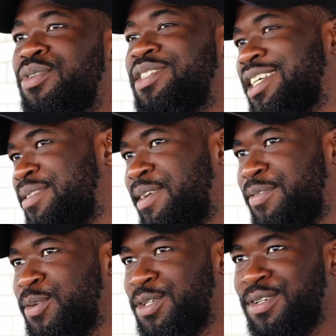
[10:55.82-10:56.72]
projecting my
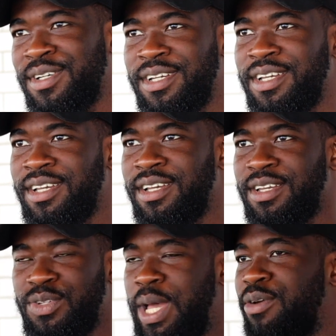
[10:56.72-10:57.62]
future. Okay.
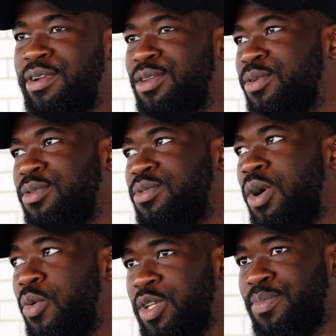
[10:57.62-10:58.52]
So I really don't
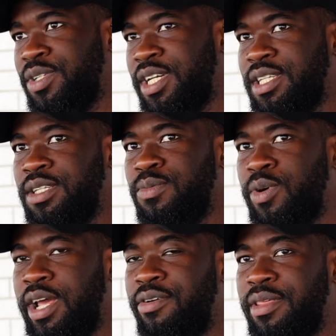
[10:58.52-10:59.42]
always project it.
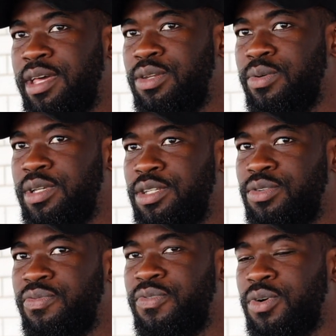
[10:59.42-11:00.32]
What I rather do is
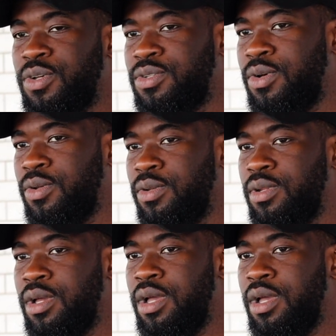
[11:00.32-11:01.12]
to focus on